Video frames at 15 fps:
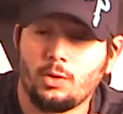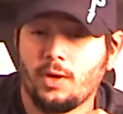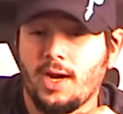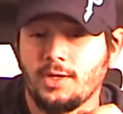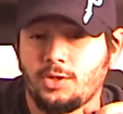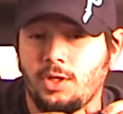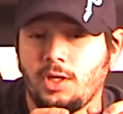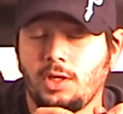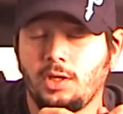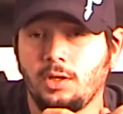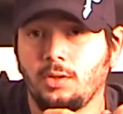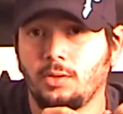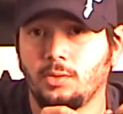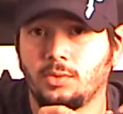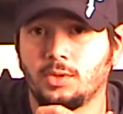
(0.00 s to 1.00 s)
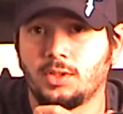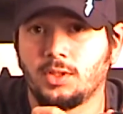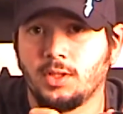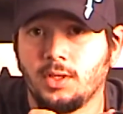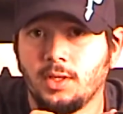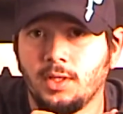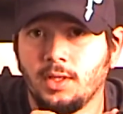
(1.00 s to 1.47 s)
or actually
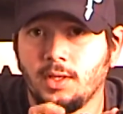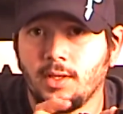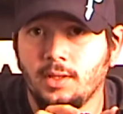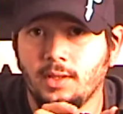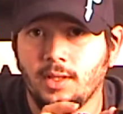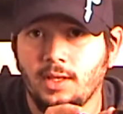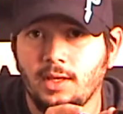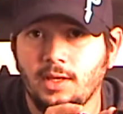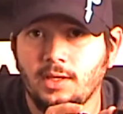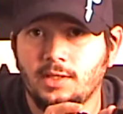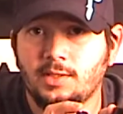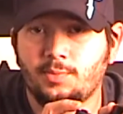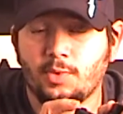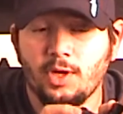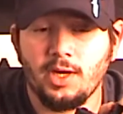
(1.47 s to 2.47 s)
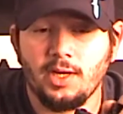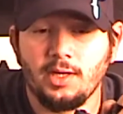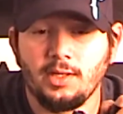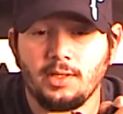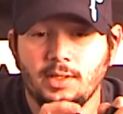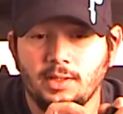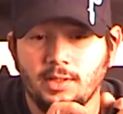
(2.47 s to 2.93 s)
use the
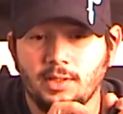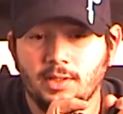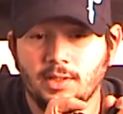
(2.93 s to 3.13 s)
spring